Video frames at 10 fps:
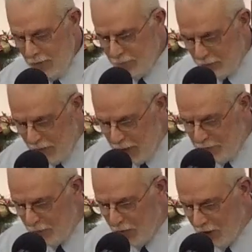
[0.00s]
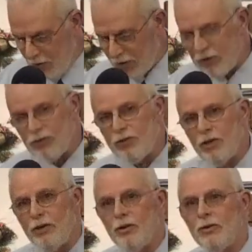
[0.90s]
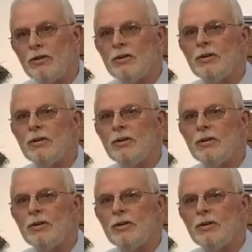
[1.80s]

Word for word: but maybe we ought to consider